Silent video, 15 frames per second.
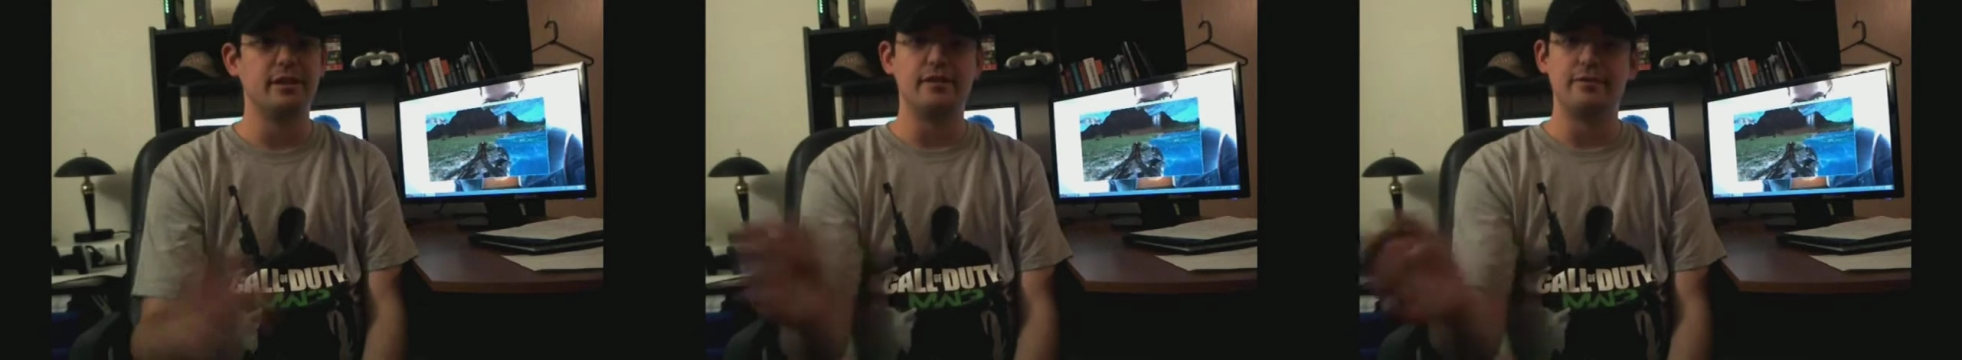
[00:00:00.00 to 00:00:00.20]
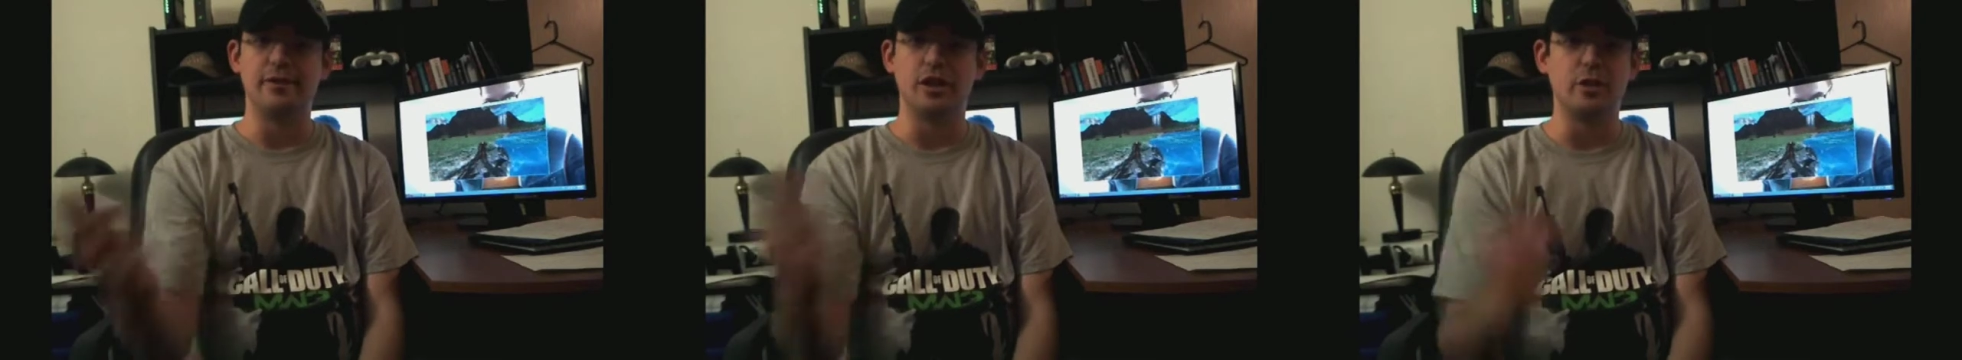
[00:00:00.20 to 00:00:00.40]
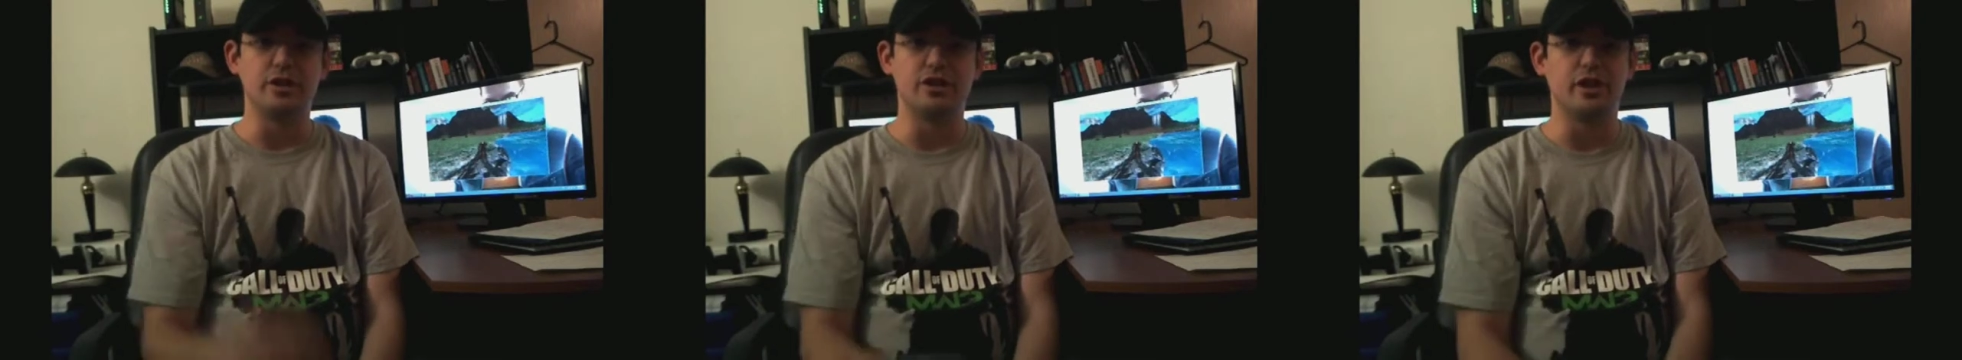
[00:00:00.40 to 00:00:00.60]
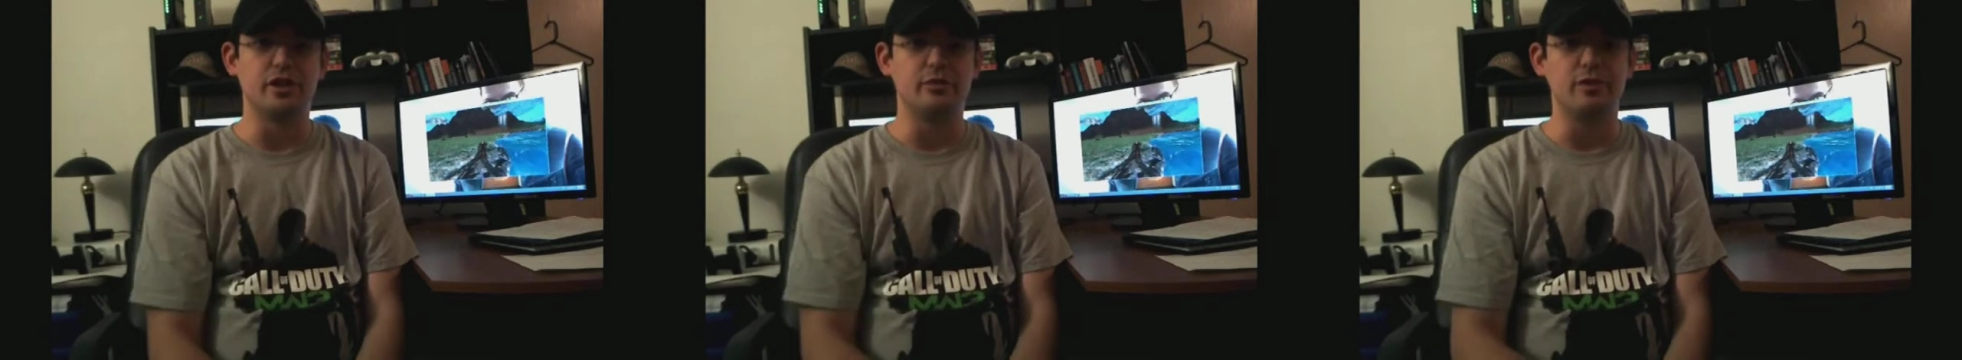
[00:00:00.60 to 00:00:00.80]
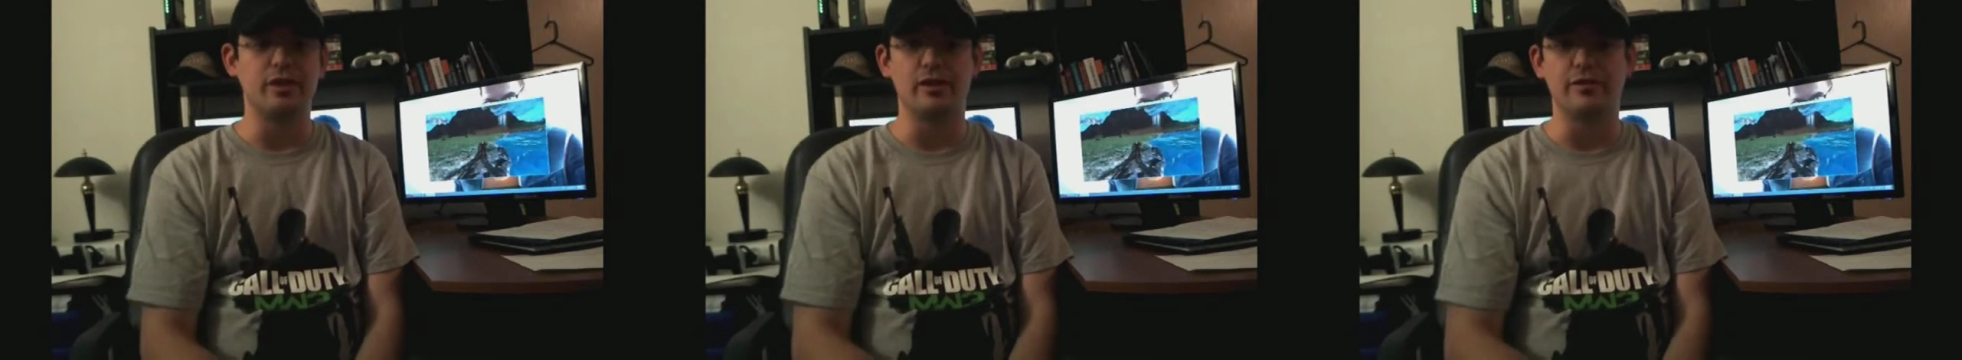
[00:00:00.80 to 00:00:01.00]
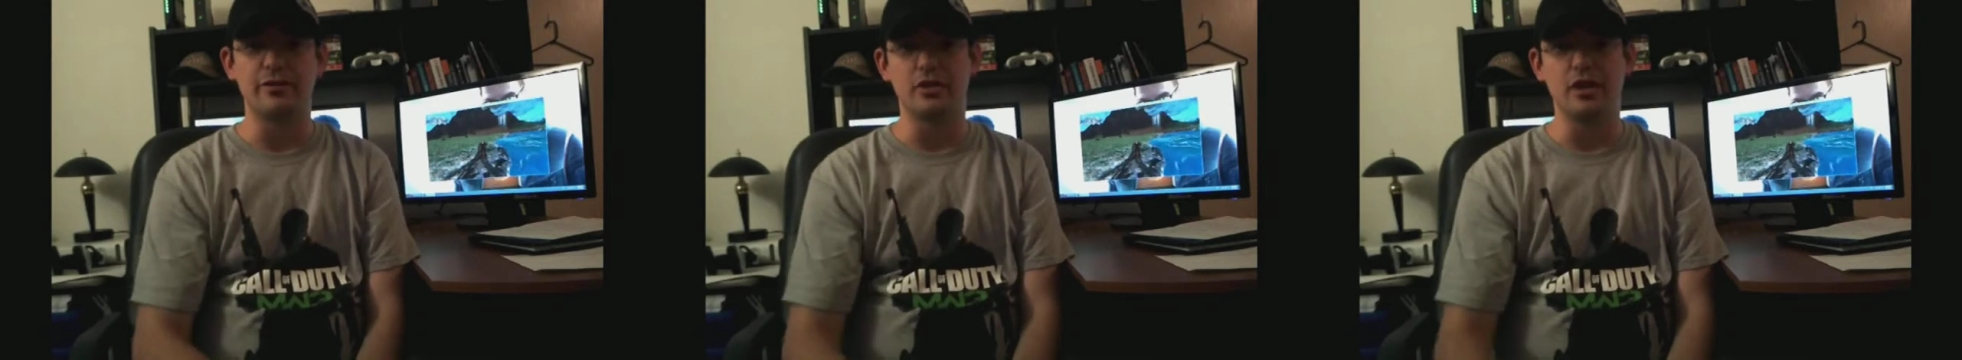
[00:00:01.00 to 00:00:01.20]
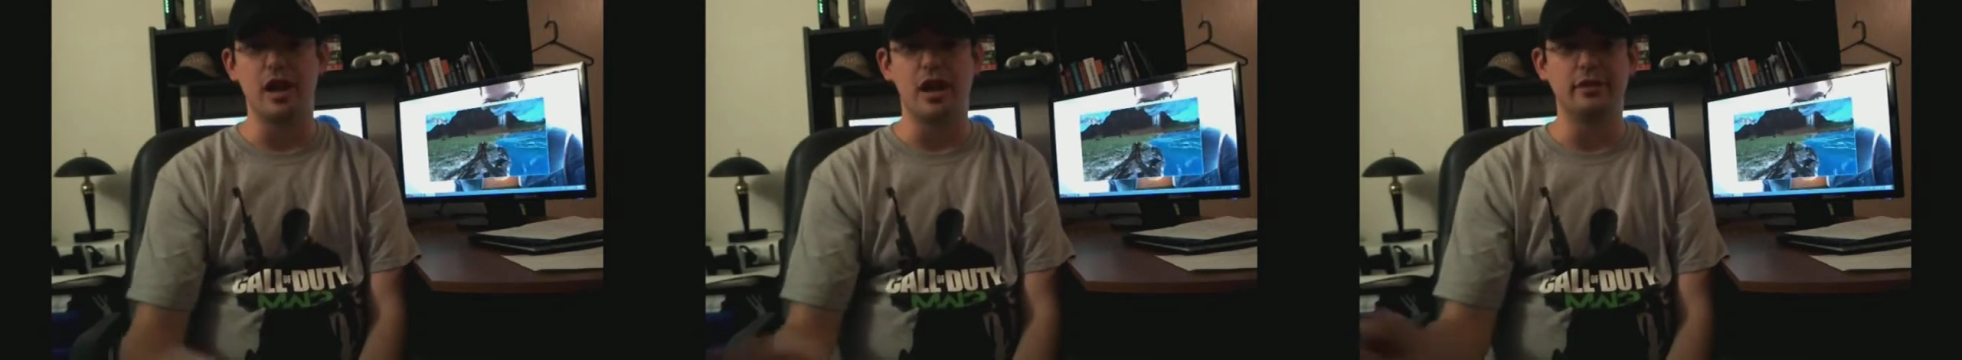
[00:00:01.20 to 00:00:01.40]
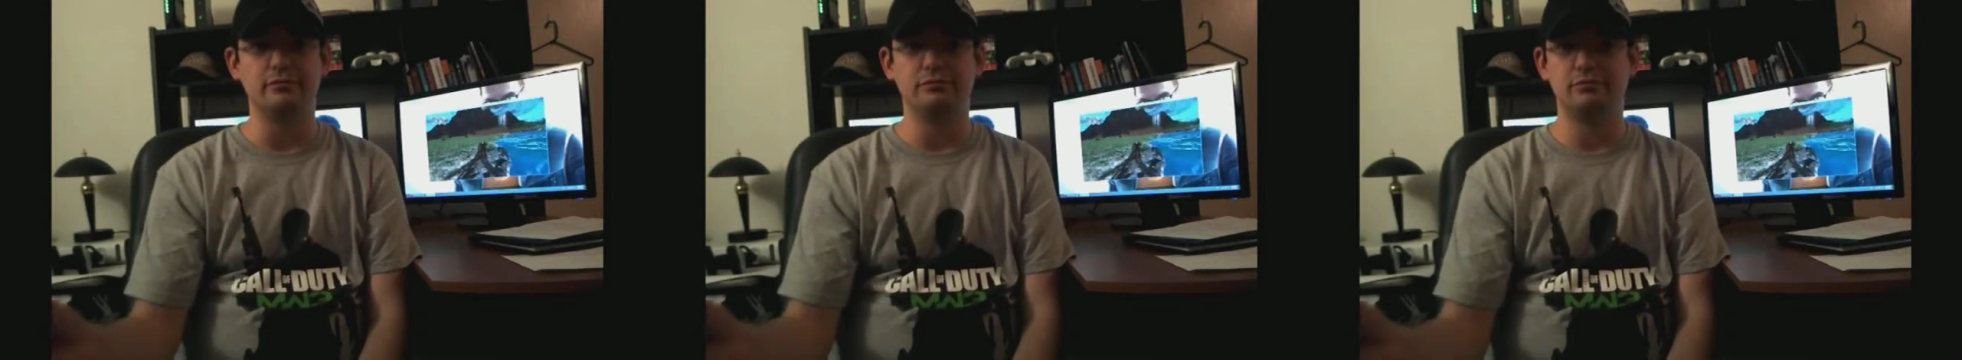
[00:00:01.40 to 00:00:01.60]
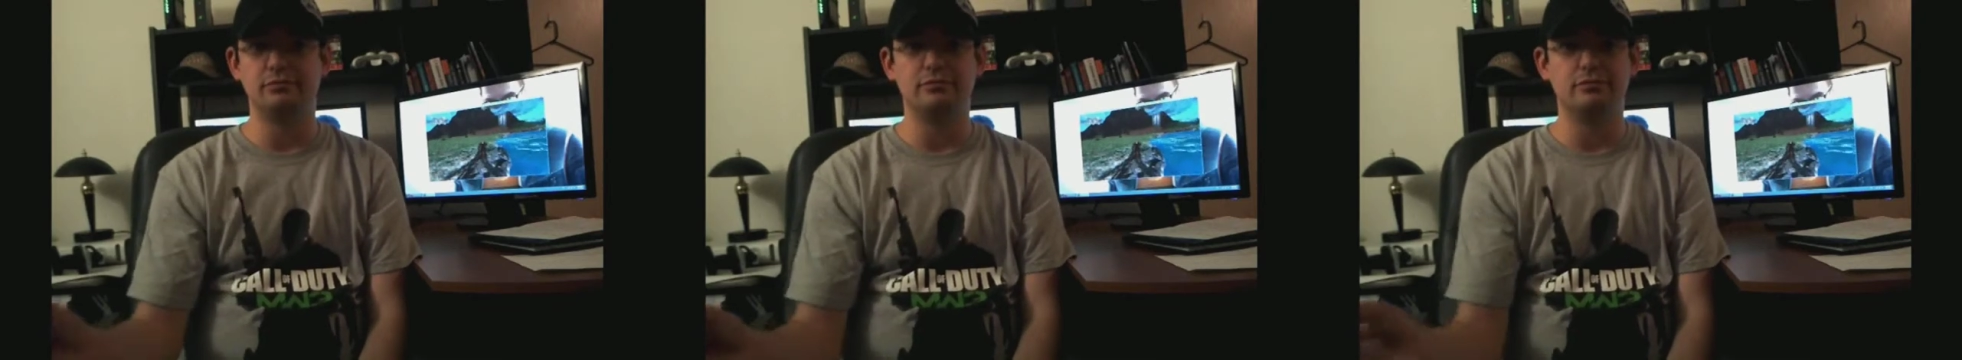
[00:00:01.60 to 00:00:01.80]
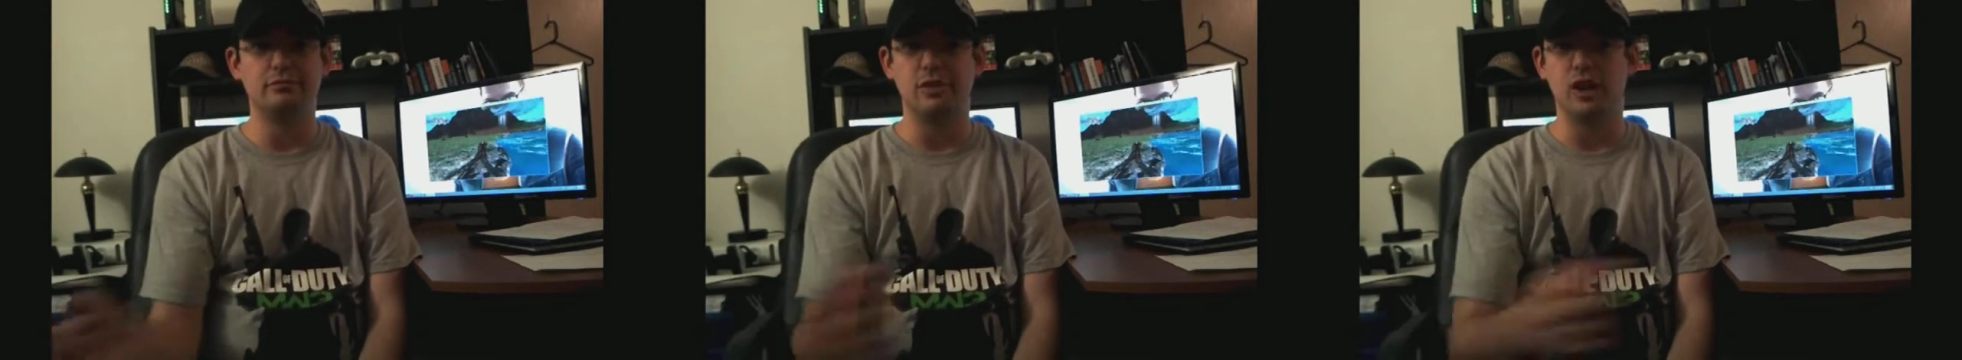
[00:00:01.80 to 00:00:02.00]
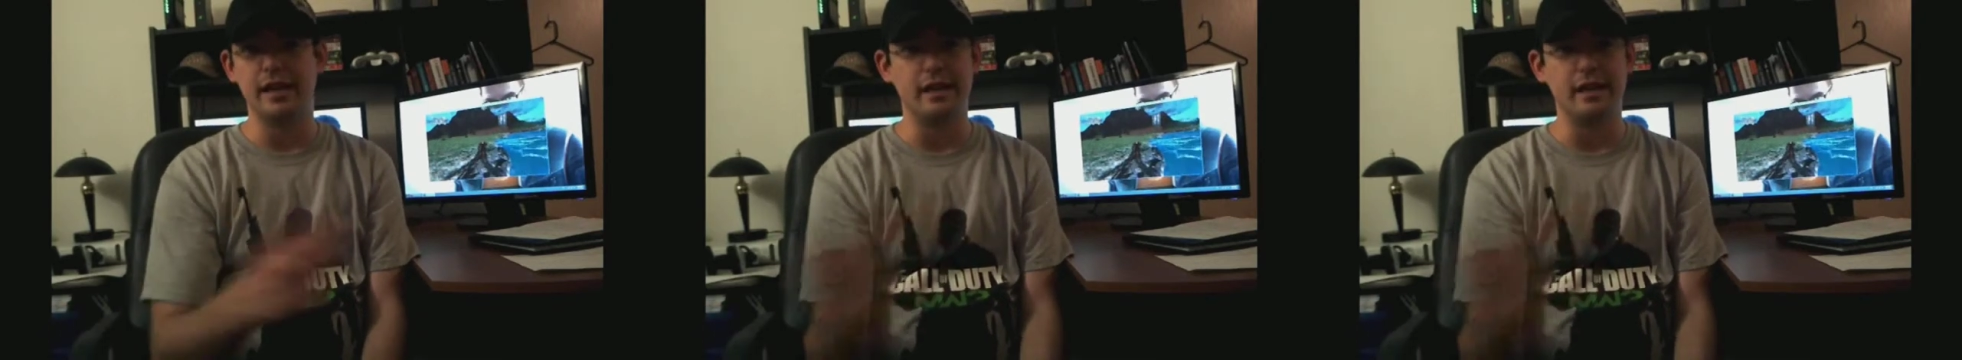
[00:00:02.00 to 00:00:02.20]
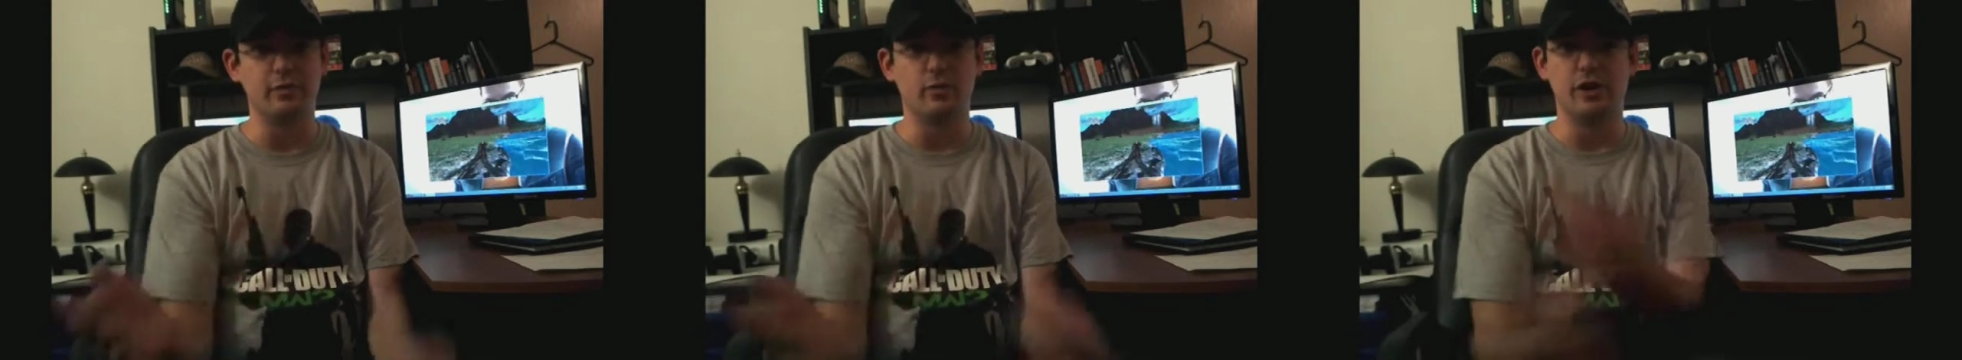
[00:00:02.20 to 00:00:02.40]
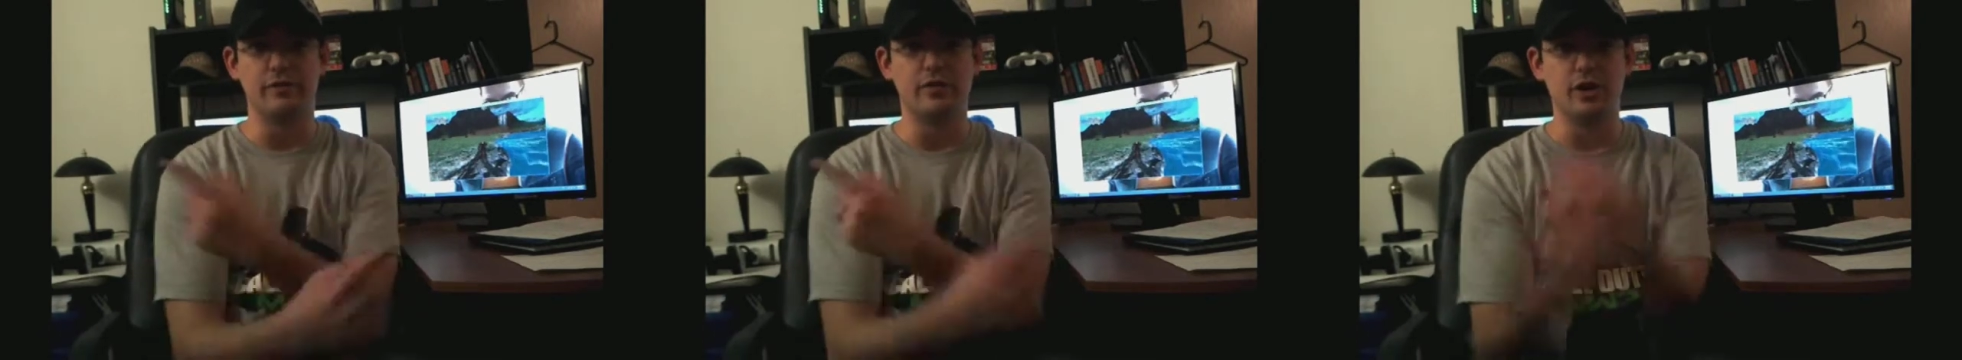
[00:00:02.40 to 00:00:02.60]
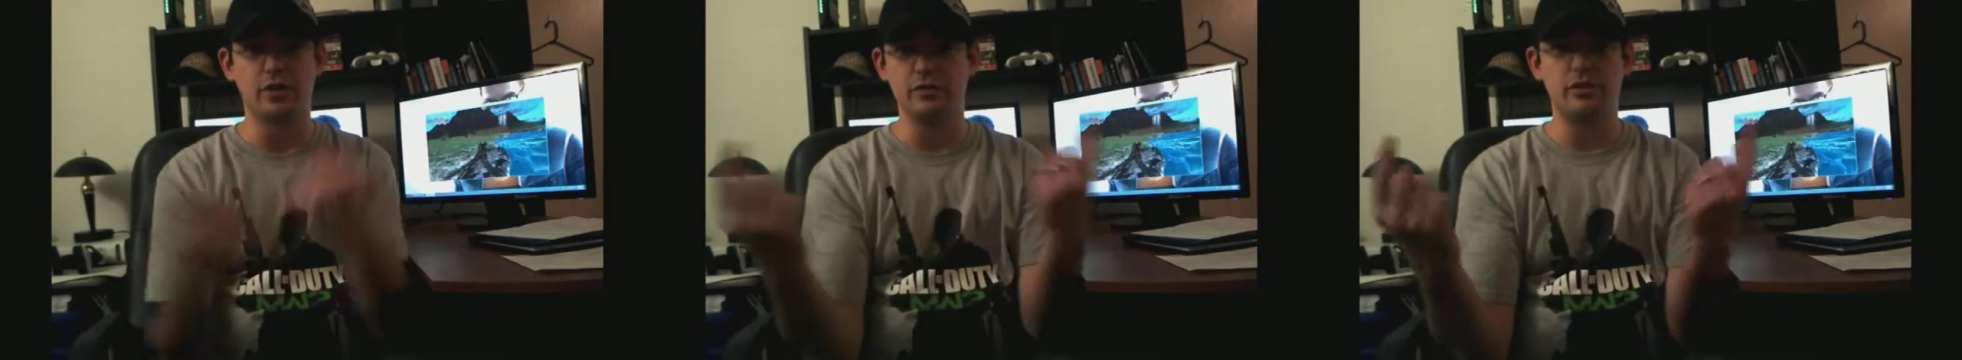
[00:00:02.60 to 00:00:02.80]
follow us on Twitter. If you're not any one of those,